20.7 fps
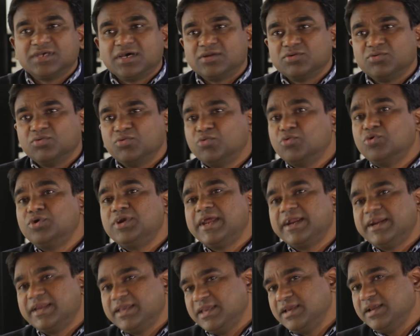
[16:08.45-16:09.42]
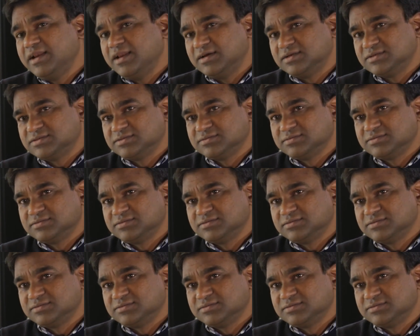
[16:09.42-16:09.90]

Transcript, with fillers: are wounded healers